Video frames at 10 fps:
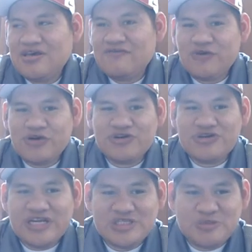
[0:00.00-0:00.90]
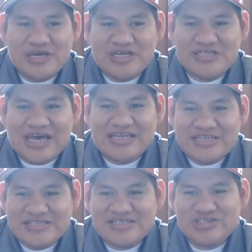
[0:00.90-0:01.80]
for CreateSpace
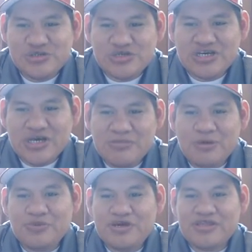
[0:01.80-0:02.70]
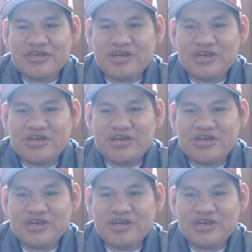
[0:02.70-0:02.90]
ideas that you can come up with.